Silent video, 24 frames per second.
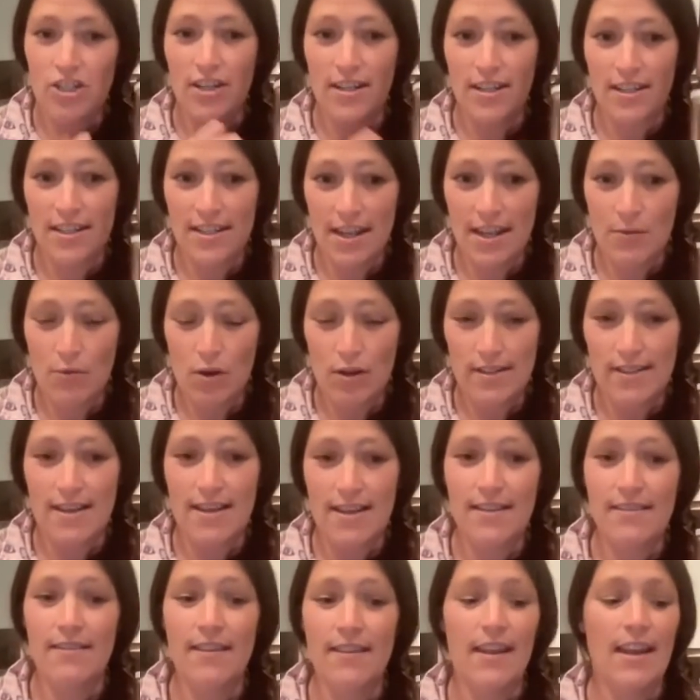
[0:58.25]
You can see what's
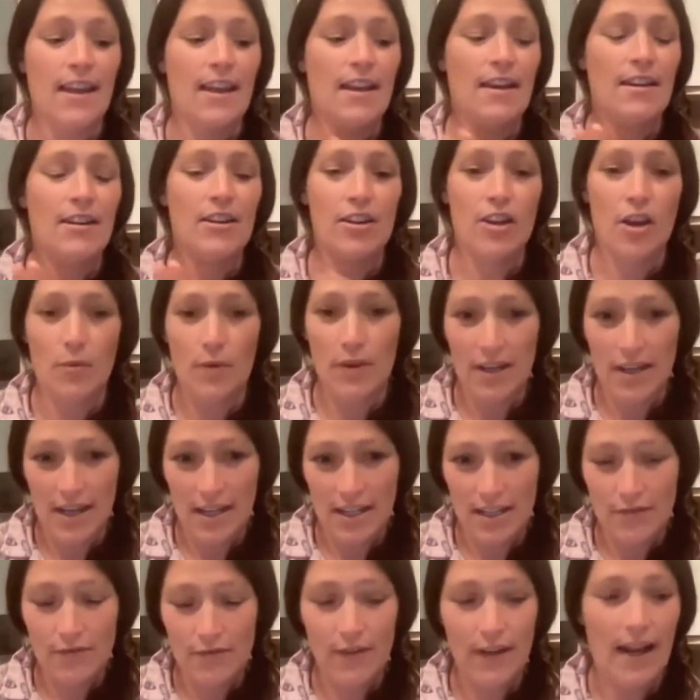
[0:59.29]
in there, you know, when you
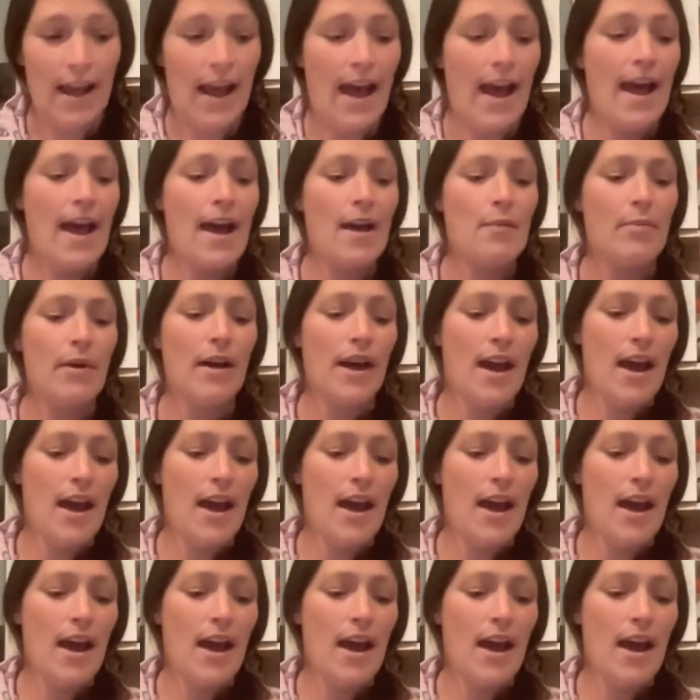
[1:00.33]
need to fill it up.